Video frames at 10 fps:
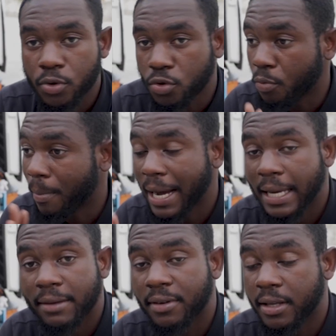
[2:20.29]
You might
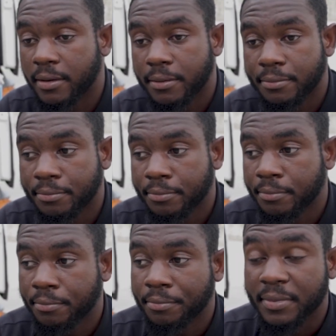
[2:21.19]
even
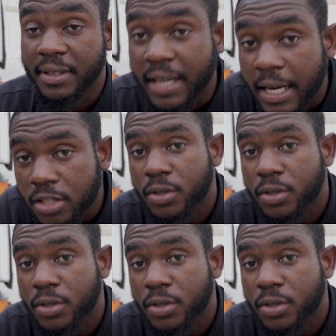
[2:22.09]
get